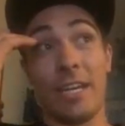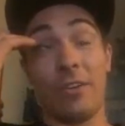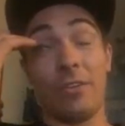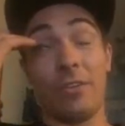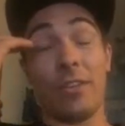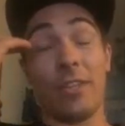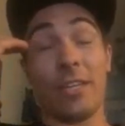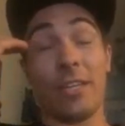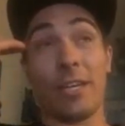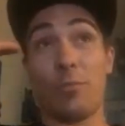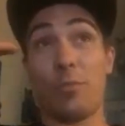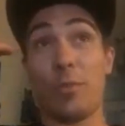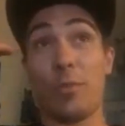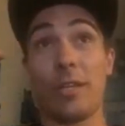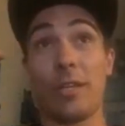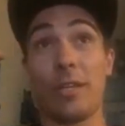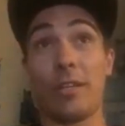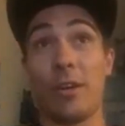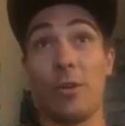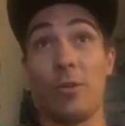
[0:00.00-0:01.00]
everything I've
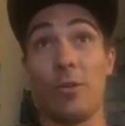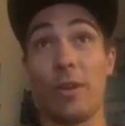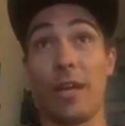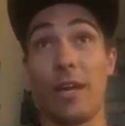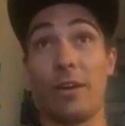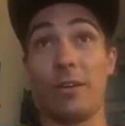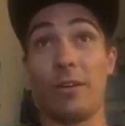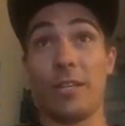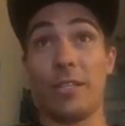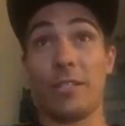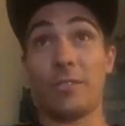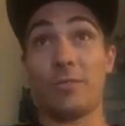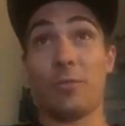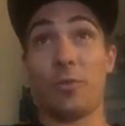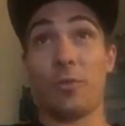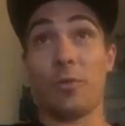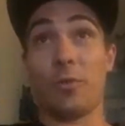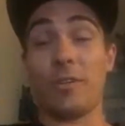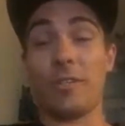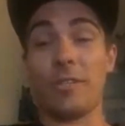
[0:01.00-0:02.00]
been going out east
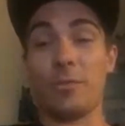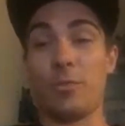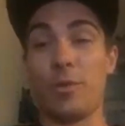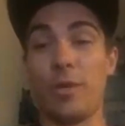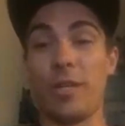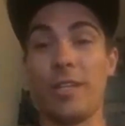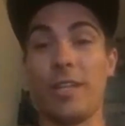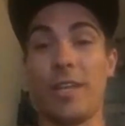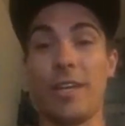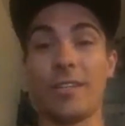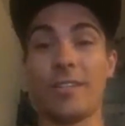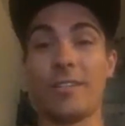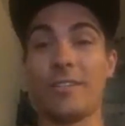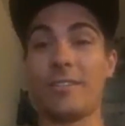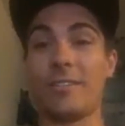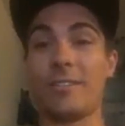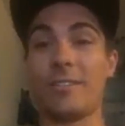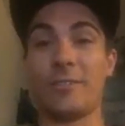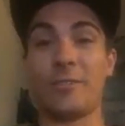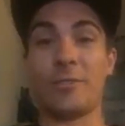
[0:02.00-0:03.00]
for has been like
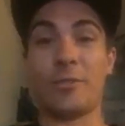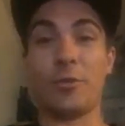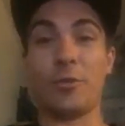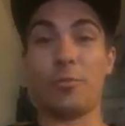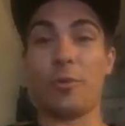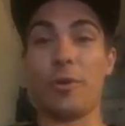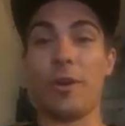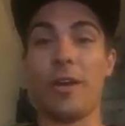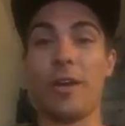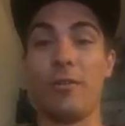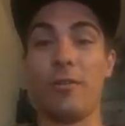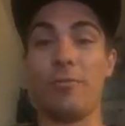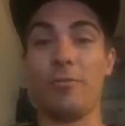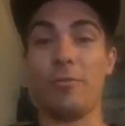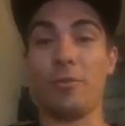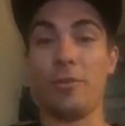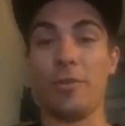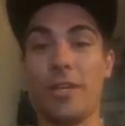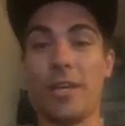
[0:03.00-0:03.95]
super helpful.